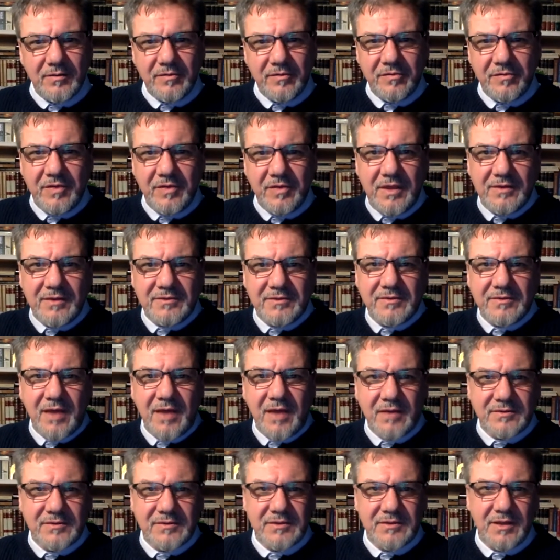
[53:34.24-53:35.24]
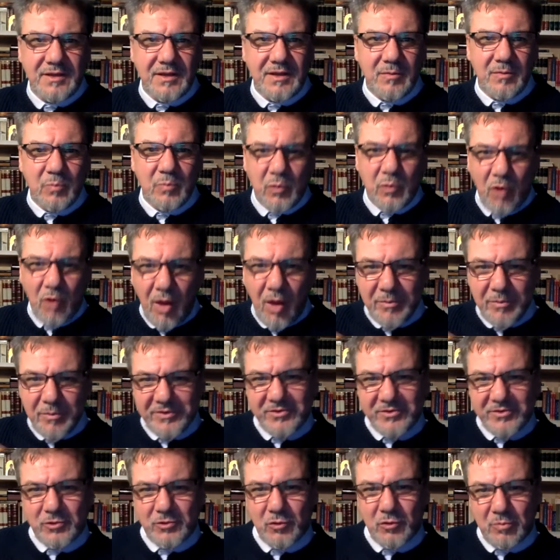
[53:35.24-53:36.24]
things that
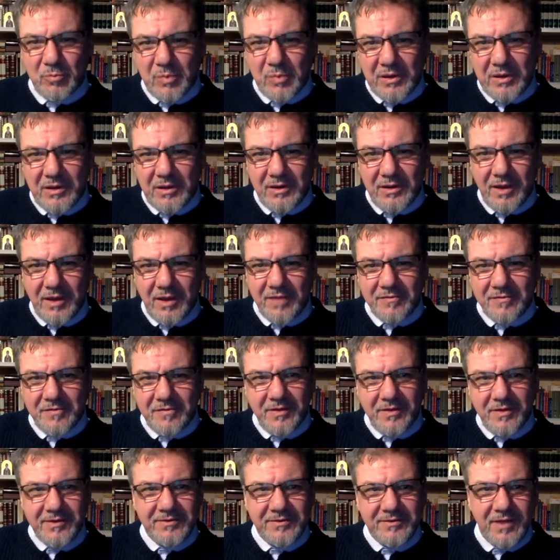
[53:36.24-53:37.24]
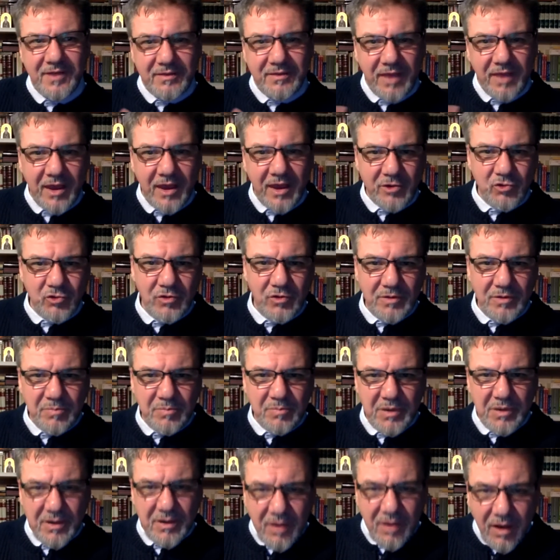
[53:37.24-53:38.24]
promise to be and things that actually
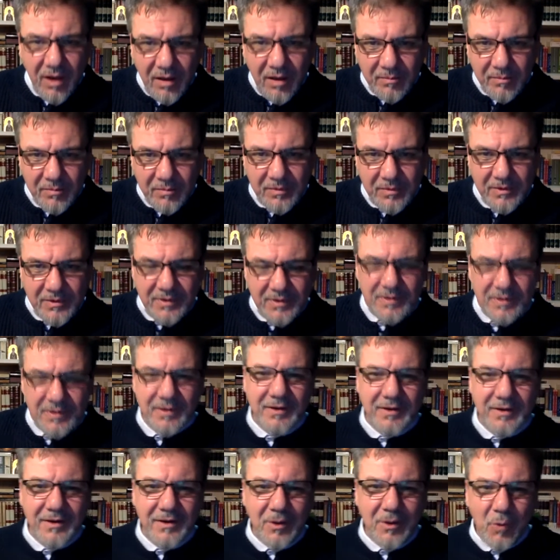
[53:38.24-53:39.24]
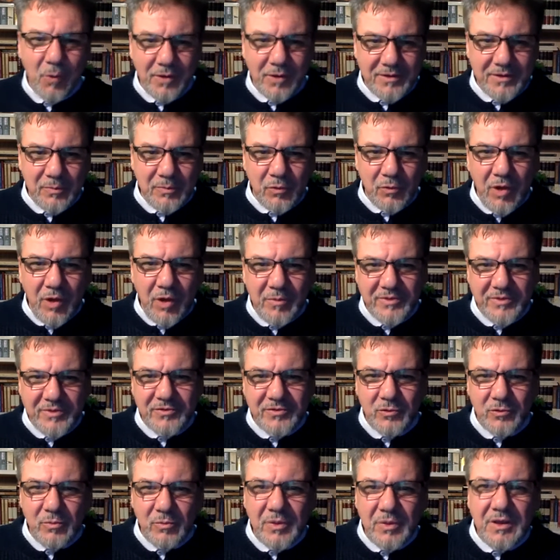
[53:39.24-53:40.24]
become. What they
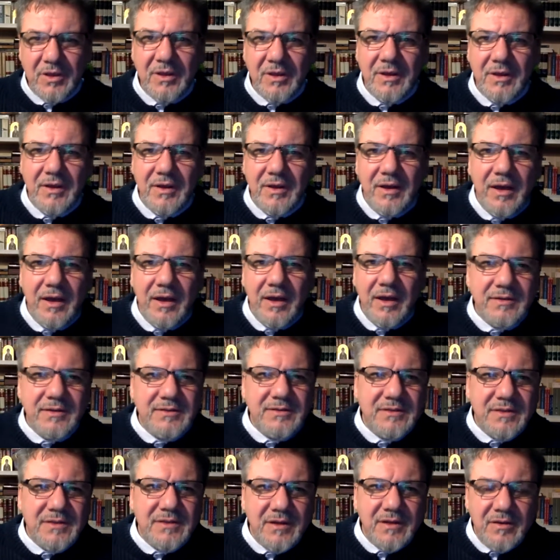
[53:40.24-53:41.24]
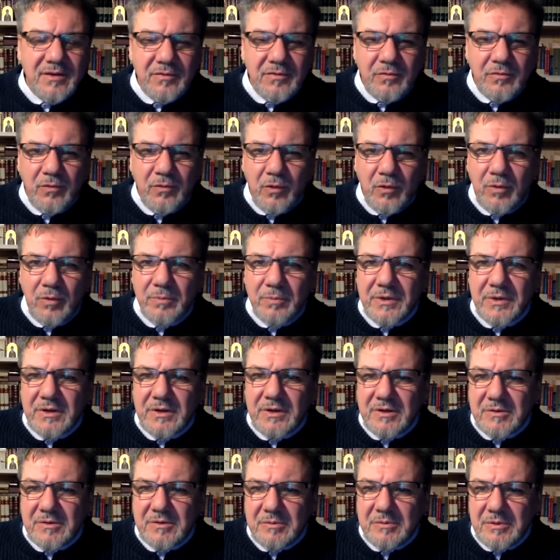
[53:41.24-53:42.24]
promised to be. And for
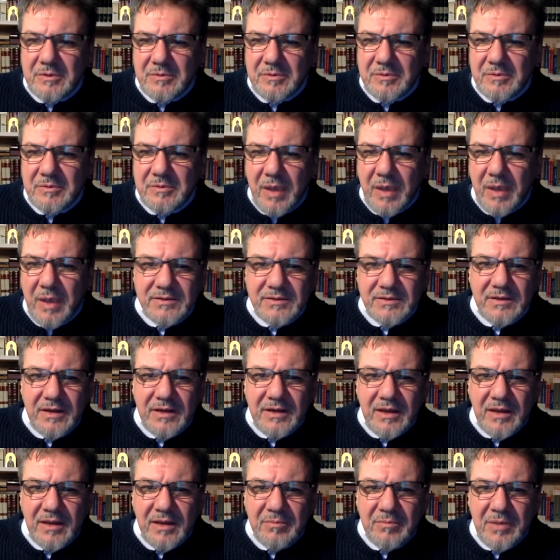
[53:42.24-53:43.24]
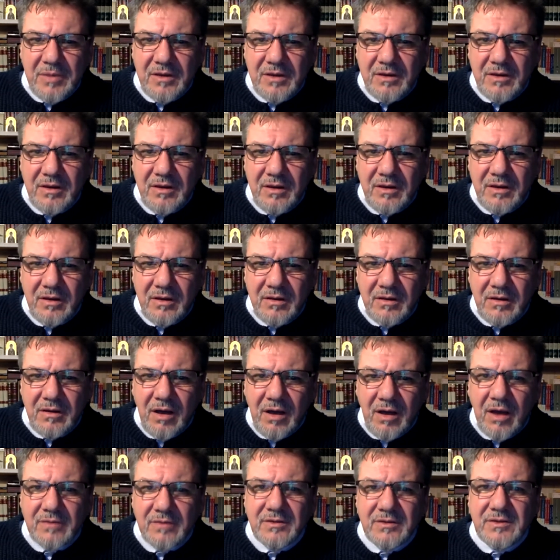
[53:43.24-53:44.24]
Basil and many
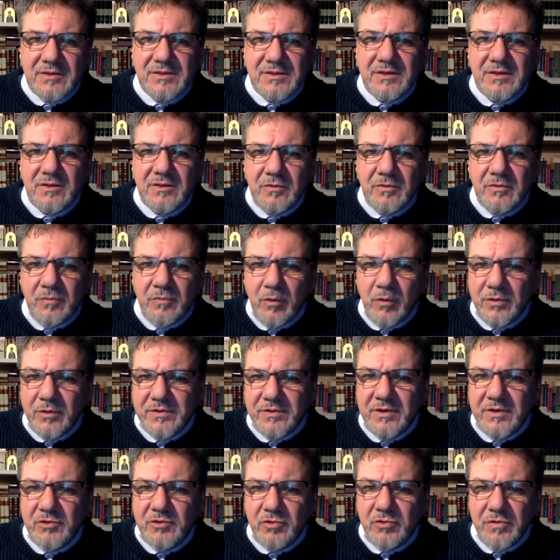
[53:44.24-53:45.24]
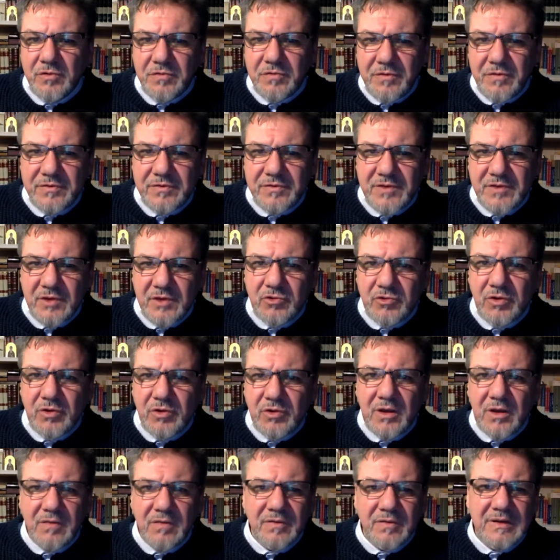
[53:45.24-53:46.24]
others in the 4th century, 5th century,
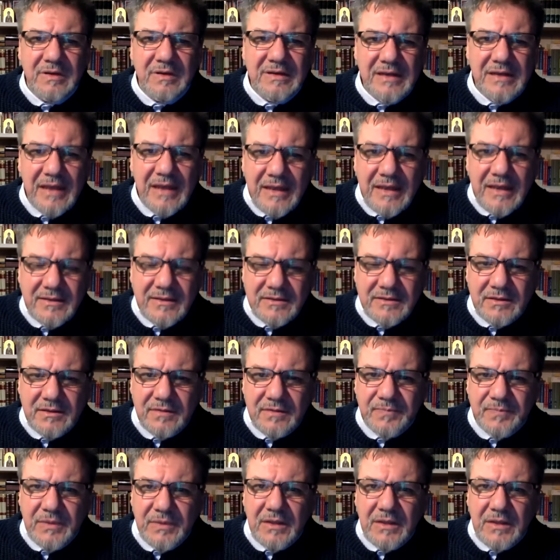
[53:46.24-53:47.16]
and even later,